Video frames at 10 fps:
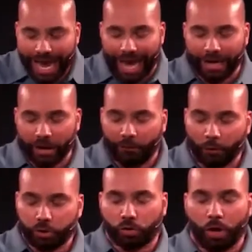heading
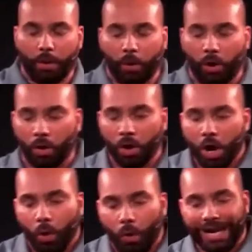for trouble
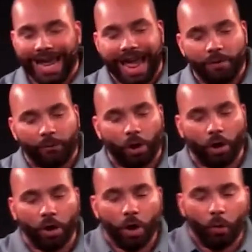
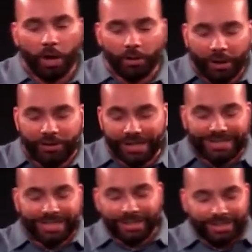whenever with the
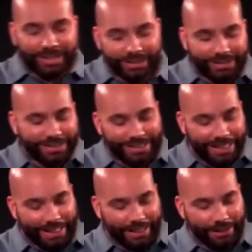distant
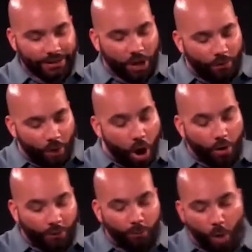scenes
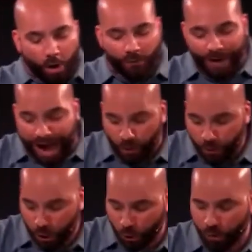are of more
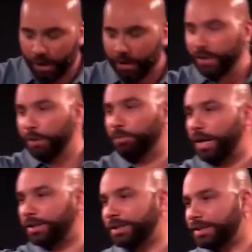value than the
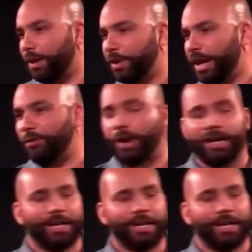blessings that we have right